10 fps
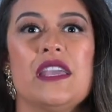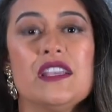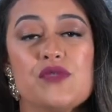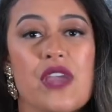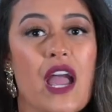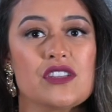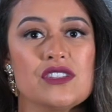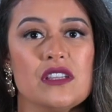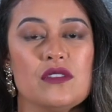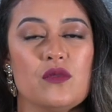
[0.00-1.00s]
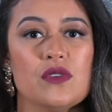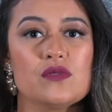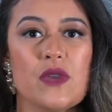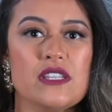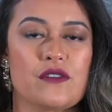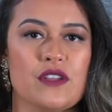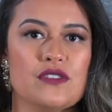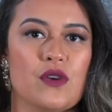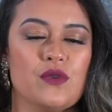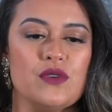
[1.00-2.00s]
His reaction was way different.
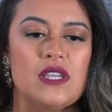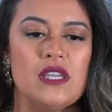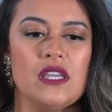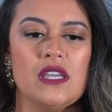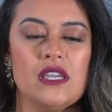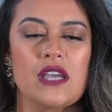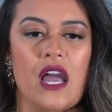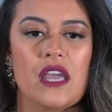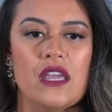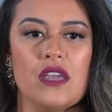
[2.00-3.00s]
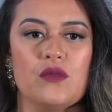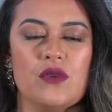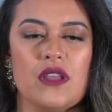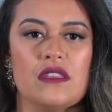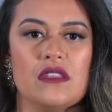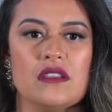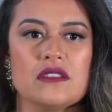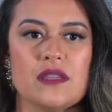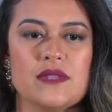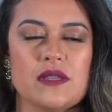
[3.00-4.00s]
So he got hit with the
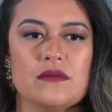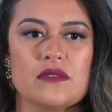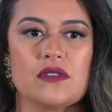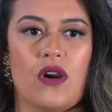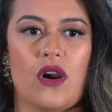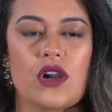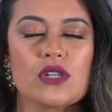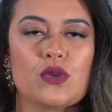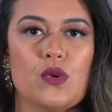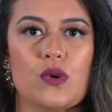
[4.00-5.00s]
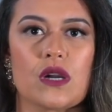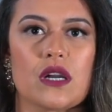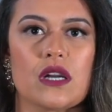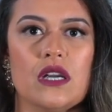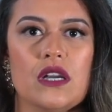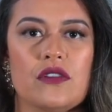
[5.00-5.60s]
symptoms hardcore